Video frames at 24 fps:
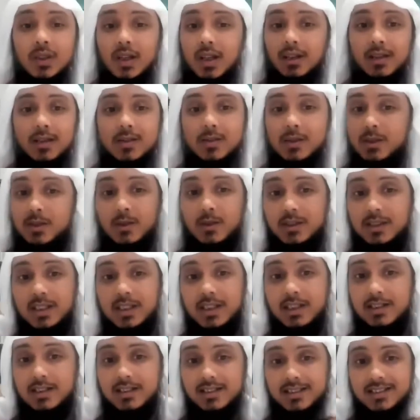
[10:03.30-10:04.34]
Allah, he's not
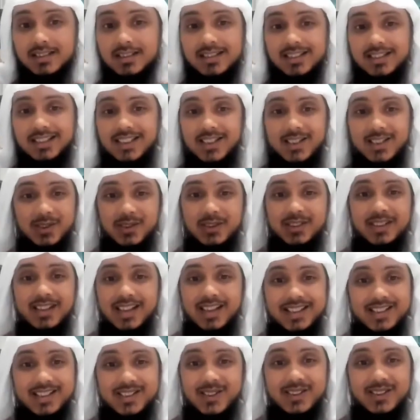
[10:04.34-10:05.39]
dead. He's not dead.
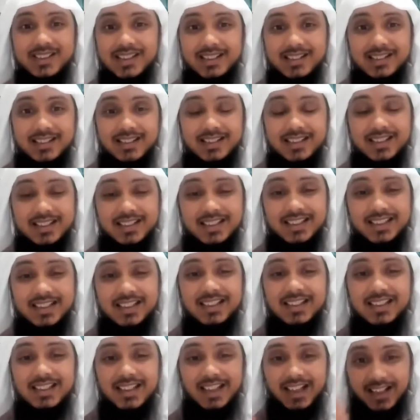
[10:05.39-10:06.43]
He's not dead.
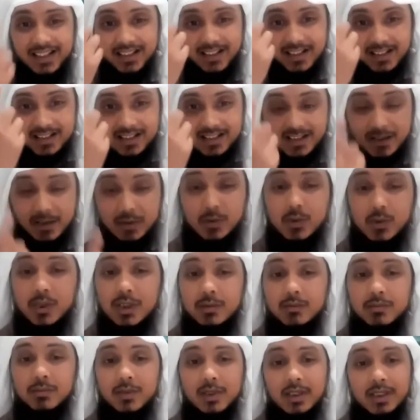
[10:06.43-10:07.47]
Allah took
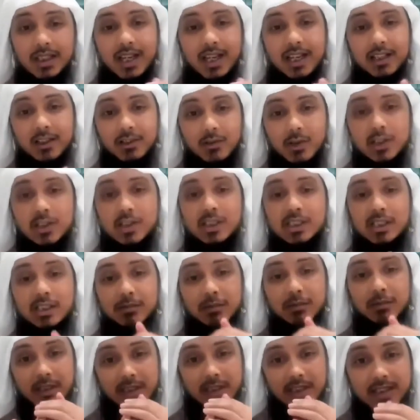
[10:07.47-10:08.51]
him and crushing
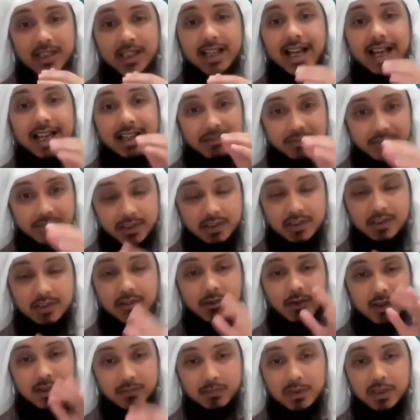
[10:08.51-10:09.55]
him, and he's alive. He's
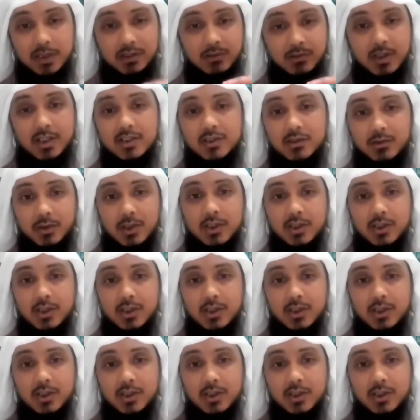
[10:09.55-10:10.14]
crushed, being crushed.